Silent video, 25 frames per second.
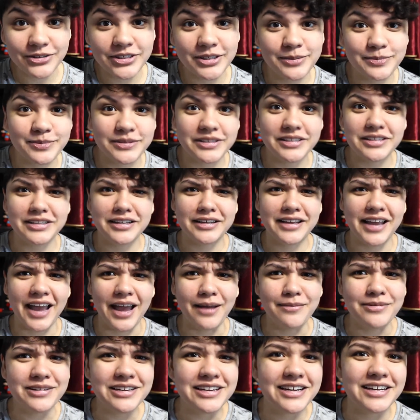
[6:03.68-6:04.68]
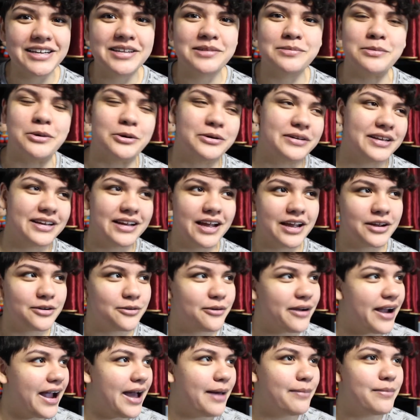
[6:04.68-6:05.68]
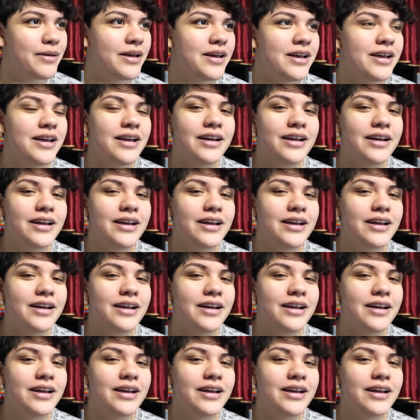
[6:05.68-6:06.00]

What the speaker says: chips in the cabinet anymore. Like, I grab